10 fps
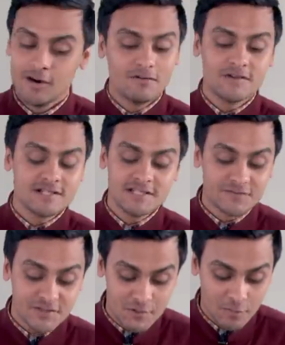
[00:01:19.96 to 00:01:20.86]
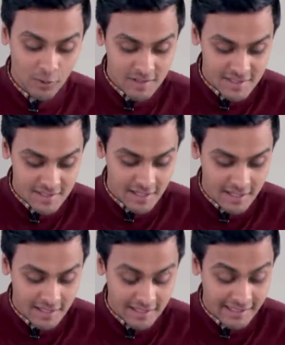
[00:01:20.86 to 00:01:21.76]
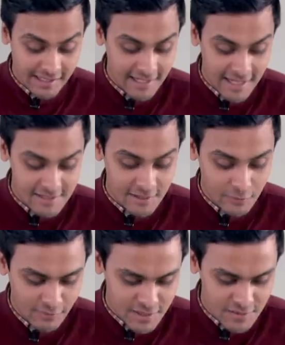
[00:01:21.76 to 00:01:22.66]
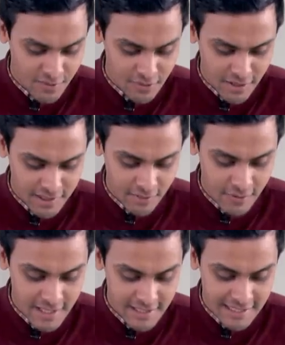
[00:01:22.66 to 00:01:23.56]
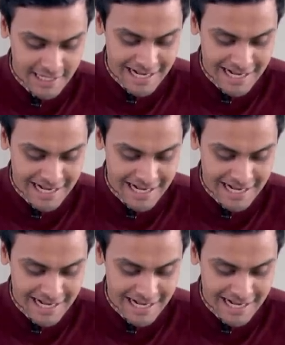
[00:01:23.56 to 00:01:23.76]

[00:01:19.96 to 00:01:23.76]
Obviously it's for sports. Ke ke lekhecha herum? It's for running, riding,